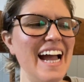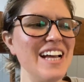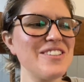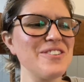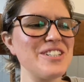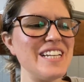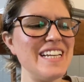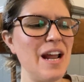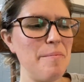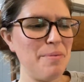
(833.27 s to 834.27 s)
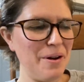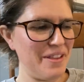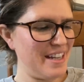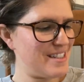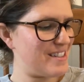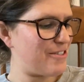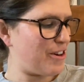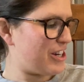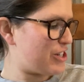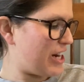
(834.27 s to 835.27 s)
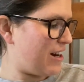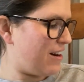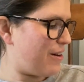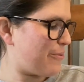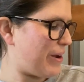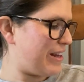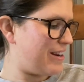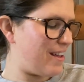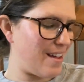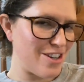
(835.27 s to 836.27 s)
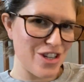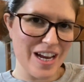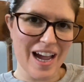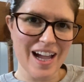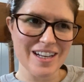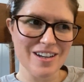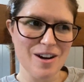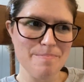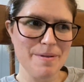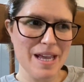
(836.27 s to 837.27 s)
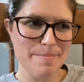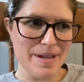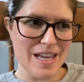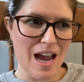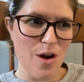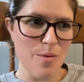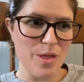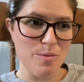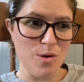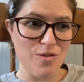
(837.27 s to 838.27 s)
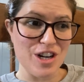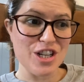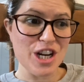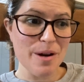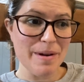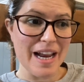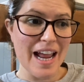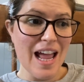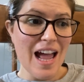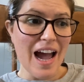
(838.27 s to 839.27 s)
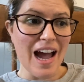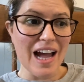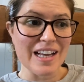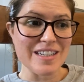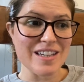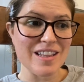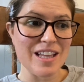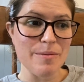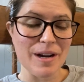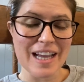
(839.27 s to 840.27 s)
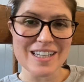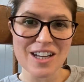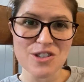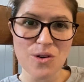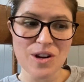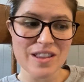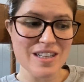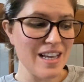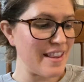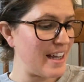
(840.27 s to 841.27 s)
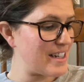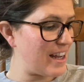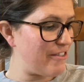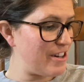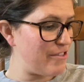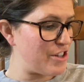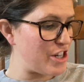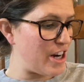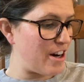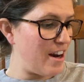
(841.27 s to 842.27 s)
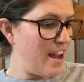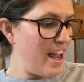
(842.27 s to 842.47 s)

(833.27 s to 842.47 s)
So she bought this rocking chair when she had her baby when they were over in Germany, and they were getting a dog, and they said they had to get rid of the chair.